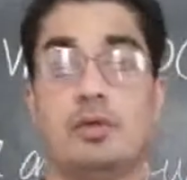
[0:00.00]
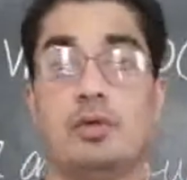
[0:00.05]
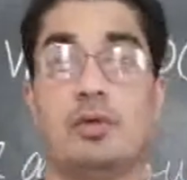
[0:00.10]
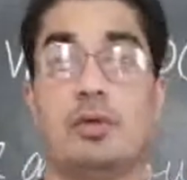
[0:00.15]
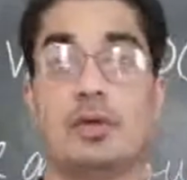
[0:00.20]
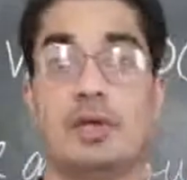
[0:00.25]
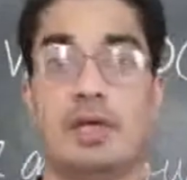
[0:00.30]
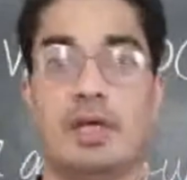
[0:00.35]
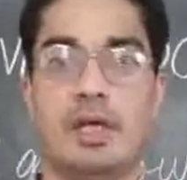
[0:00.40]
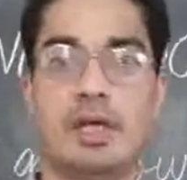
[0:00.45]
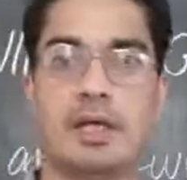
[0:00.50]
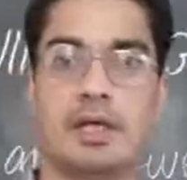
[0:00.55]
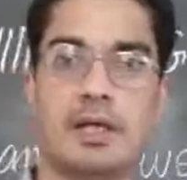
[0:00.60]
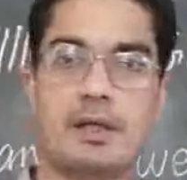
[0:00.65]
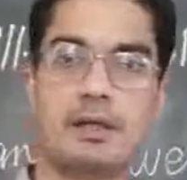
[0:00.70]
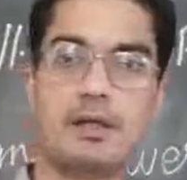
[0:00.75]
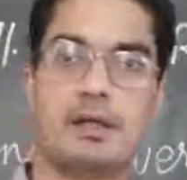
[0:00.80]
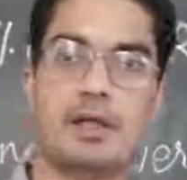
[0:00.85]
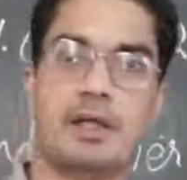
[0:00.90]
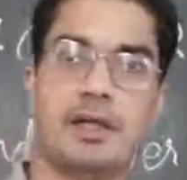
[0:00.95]
or they
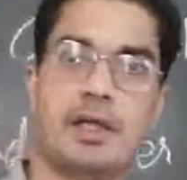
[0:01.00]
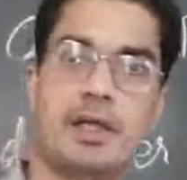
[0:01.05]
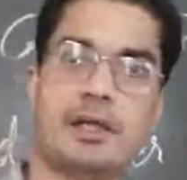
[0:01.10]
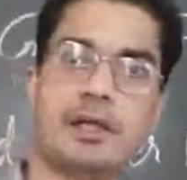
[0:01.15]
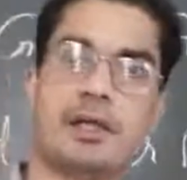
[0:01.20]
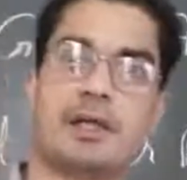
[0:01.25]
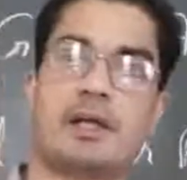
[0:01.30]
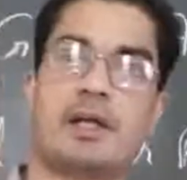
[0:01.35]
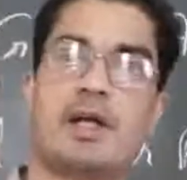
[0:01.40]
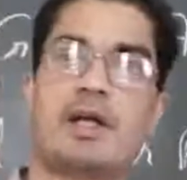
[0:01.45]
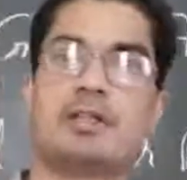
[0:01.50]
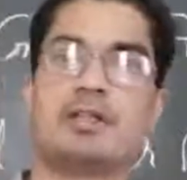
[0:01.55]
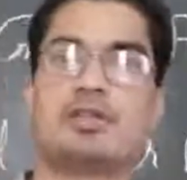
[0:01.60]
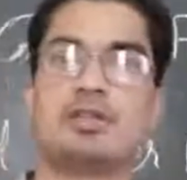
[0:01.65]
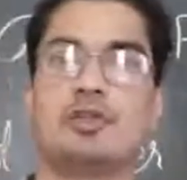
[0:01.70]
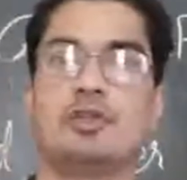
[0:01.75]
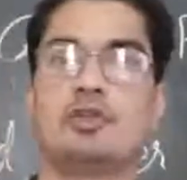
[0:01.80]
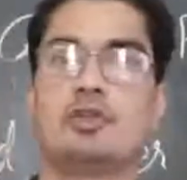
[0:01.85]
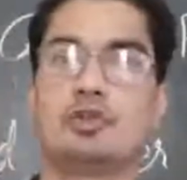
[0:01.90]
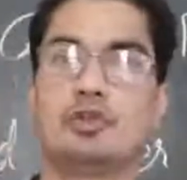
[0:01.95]
are
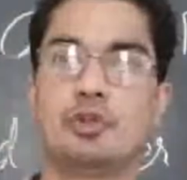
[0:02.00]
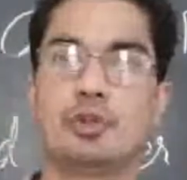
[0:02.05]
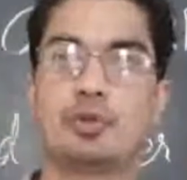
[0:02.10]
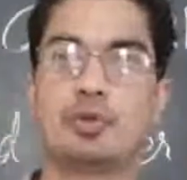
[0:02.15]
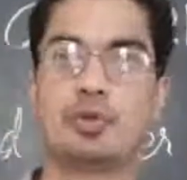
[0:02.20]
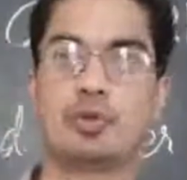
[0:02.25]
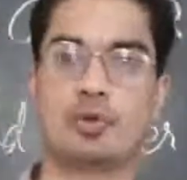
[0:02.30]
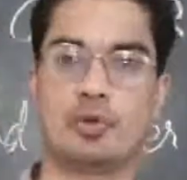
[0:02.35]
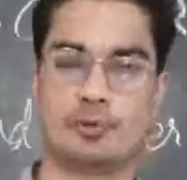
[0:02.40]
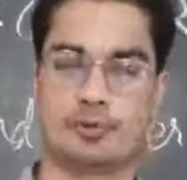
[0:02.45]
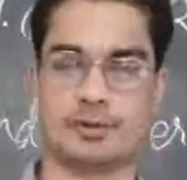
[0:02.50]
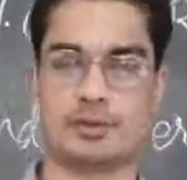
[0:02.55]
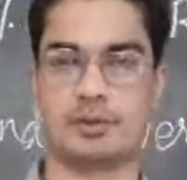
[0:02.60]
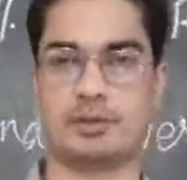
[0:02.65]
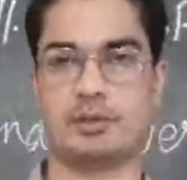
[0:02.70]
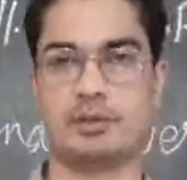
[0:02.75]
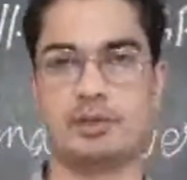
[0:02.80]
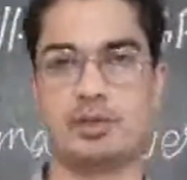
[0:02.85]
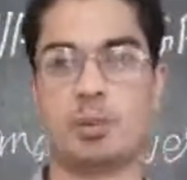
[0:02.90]
categorized into two groups.